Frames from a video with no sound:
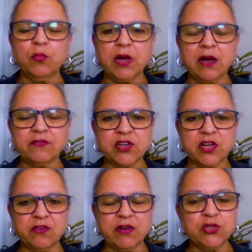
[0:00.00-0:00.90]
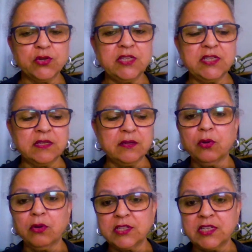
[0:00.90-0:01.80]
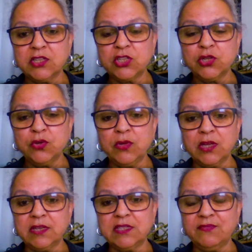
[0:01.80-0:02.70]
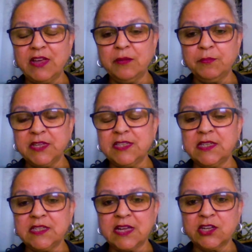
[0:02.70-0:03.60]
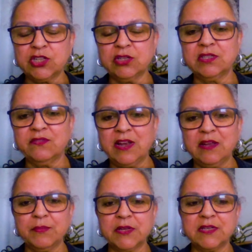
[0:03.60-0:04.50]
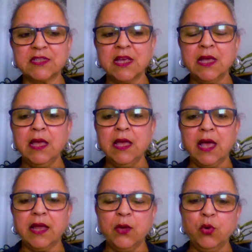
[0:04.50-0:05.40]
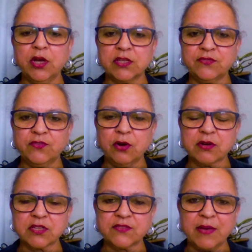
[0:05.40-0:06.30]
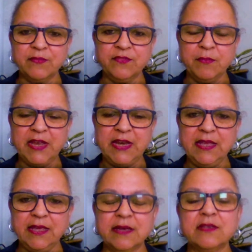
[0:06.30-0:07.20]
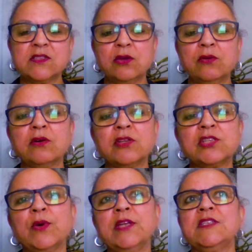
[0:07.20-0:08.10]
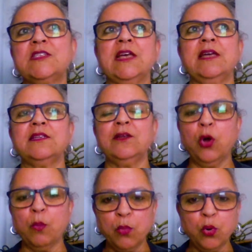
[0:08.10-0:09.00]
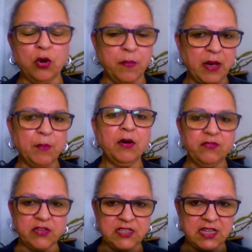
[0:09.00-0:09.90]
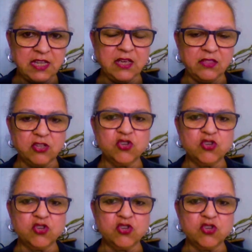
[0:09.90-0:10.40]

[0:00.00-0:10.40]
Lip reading: after I graduated, got into development, international development, and I worked for Oxfam for many years. So got to understand a lot more about poverty and the